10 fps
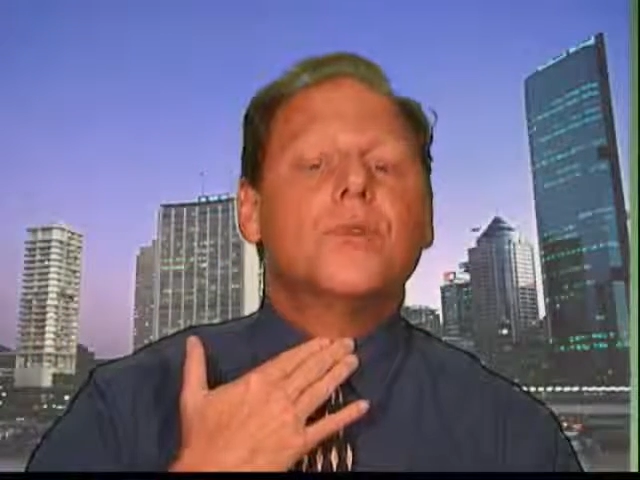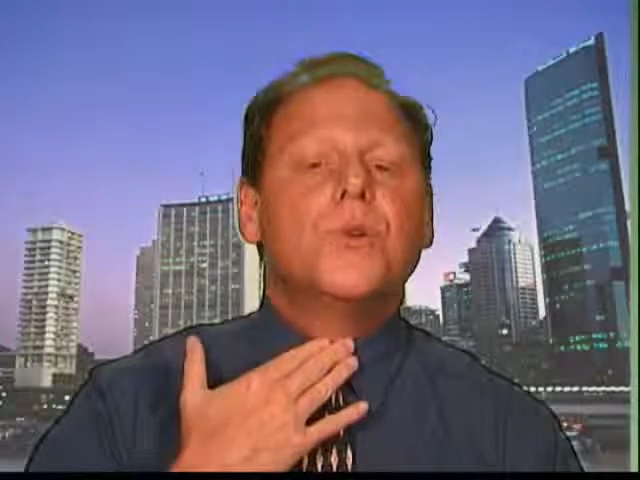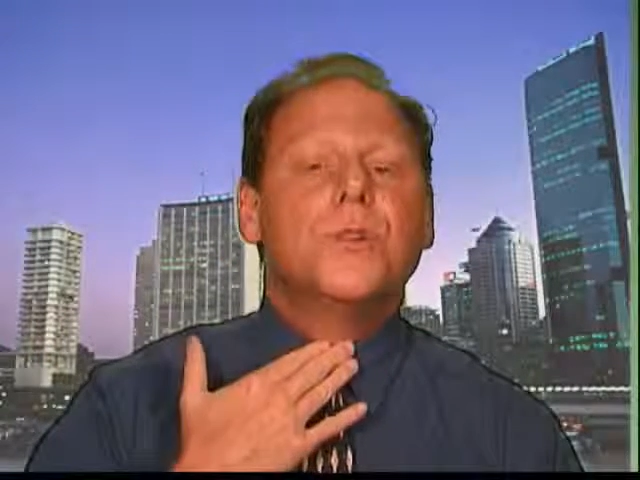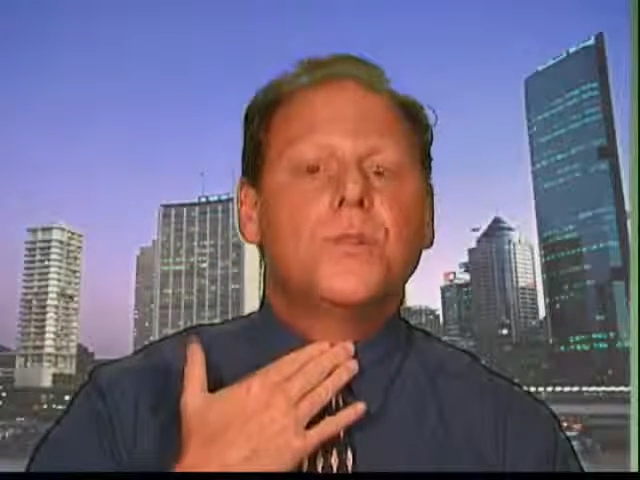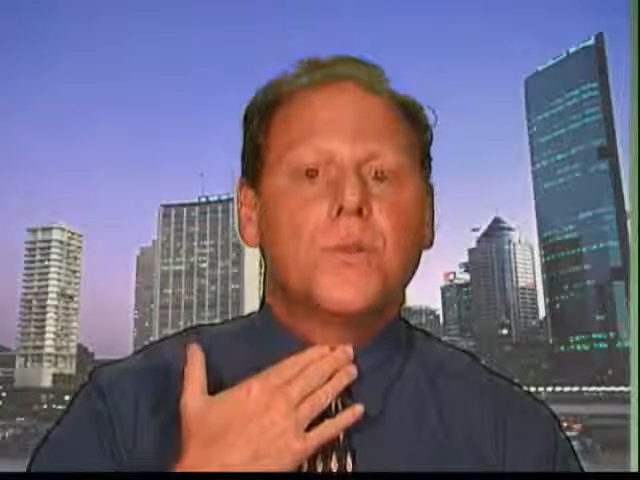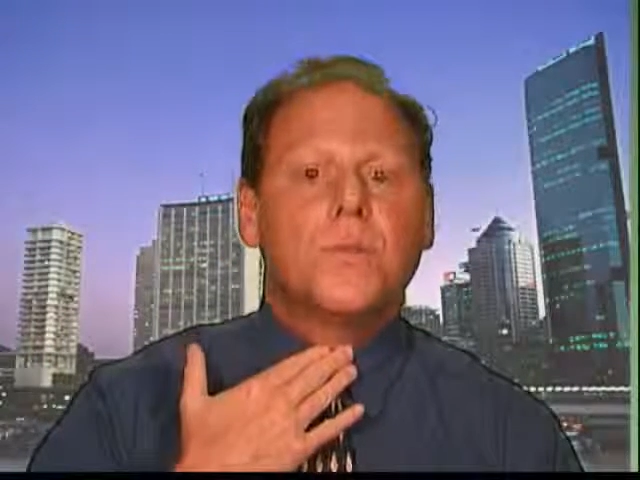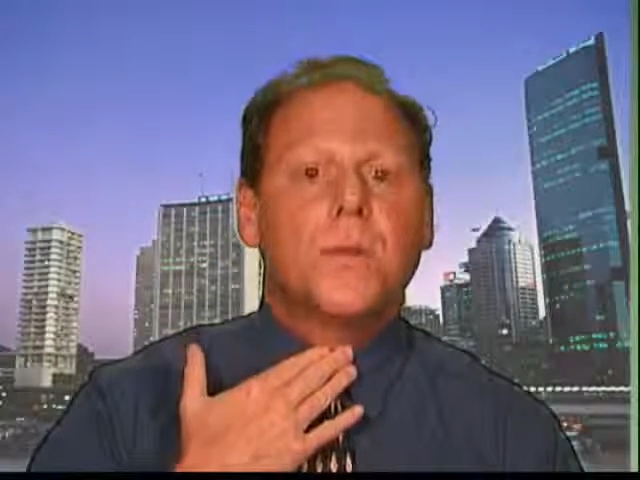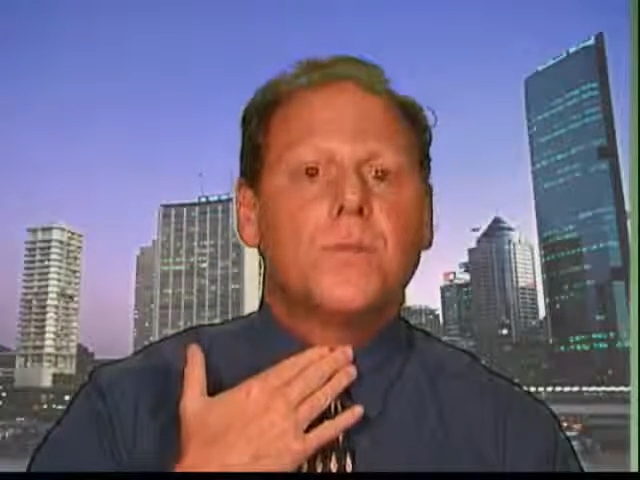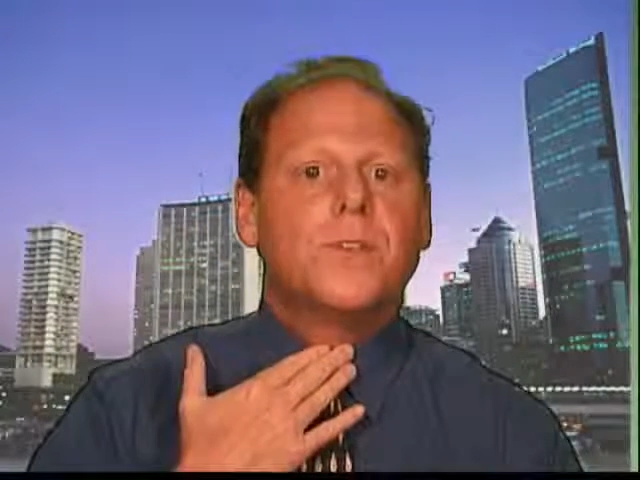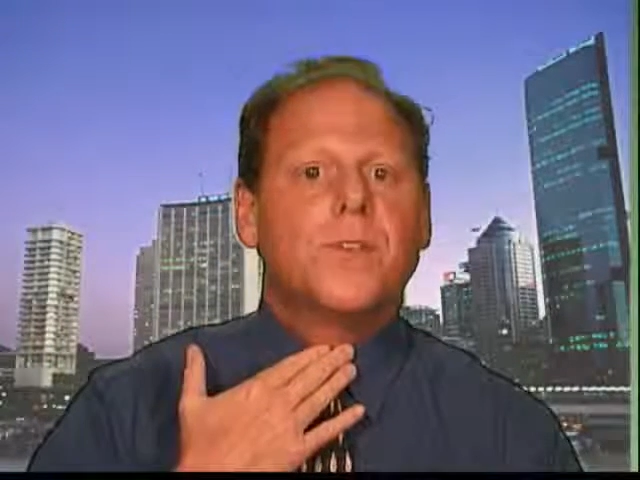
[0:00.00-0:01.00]
Do this with
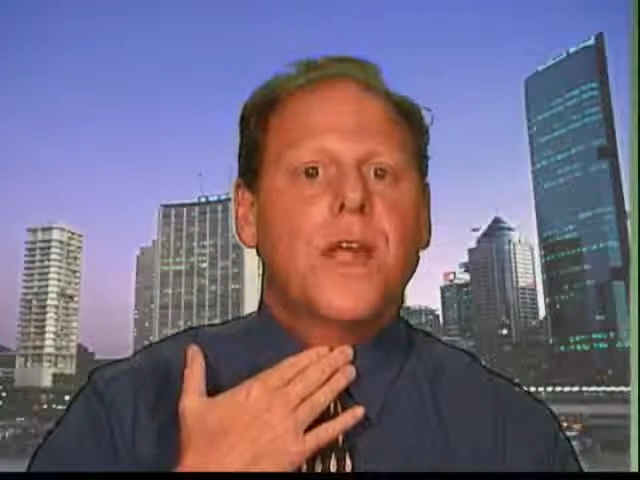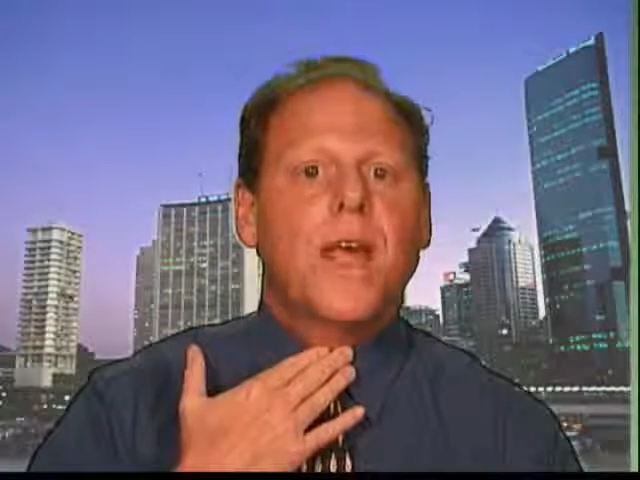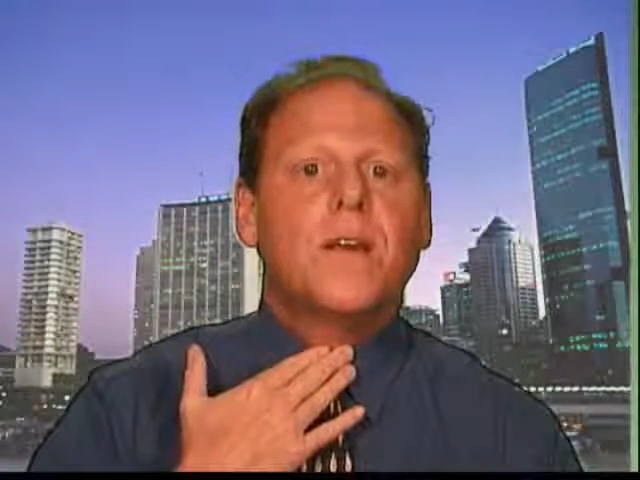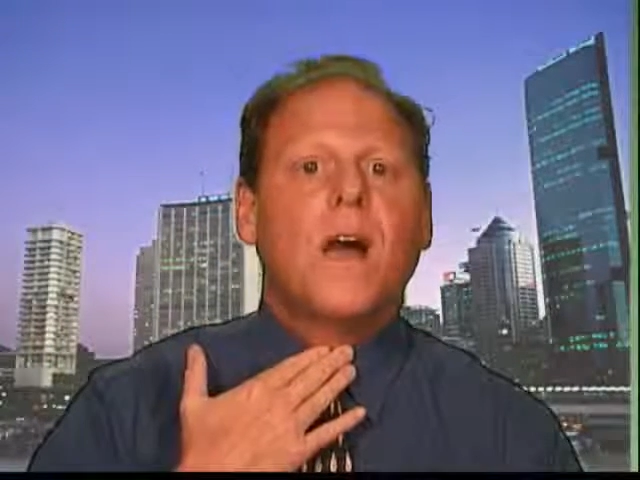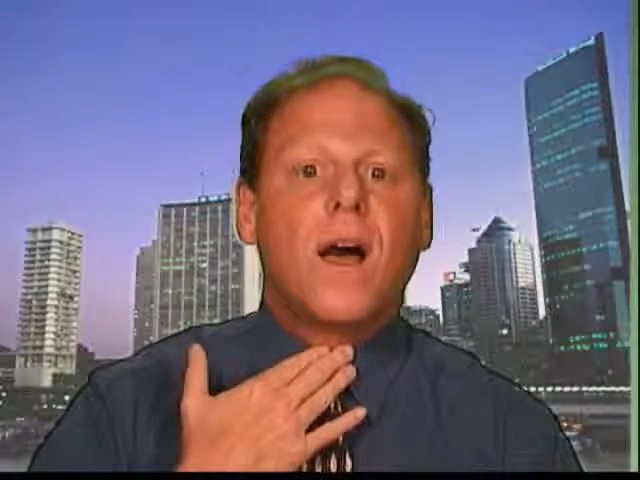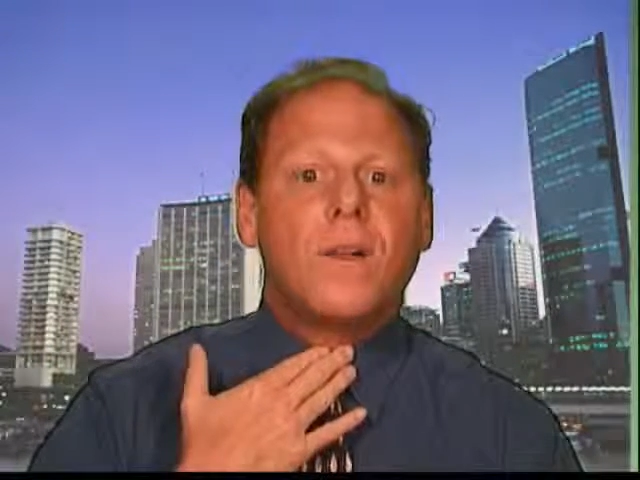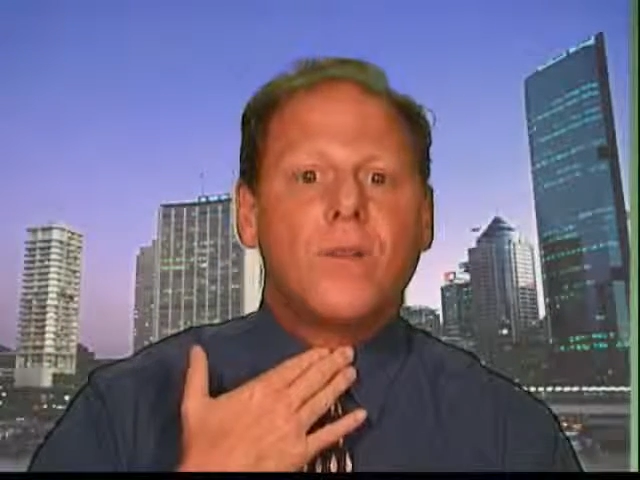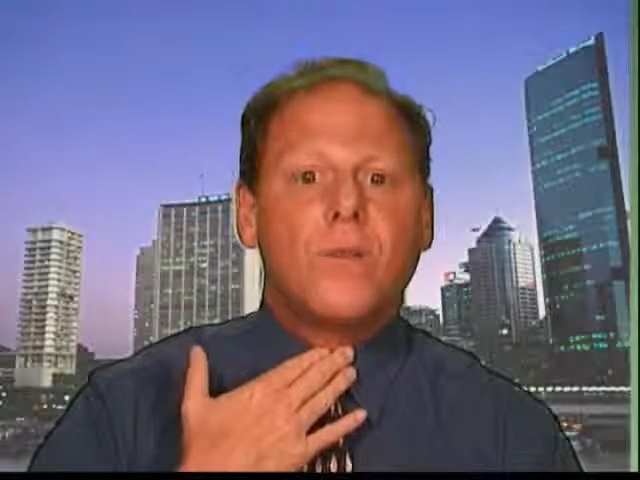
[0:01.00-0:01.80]
me. Put your hand on